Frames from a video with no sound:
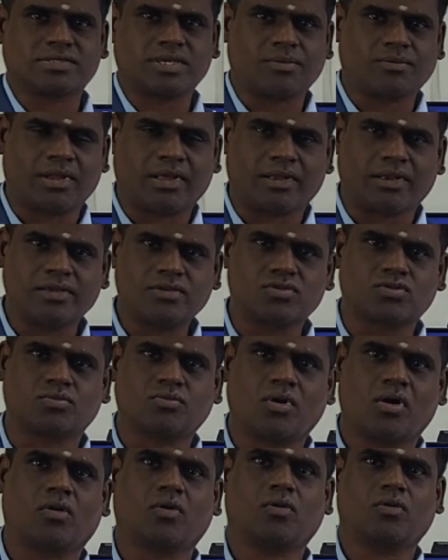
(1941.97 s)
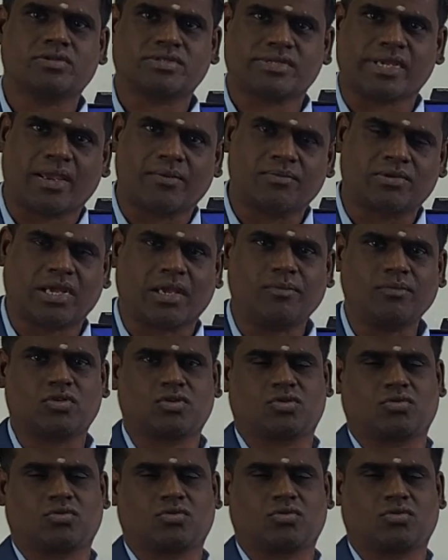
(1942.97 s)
Similarly, tomorrow, same time,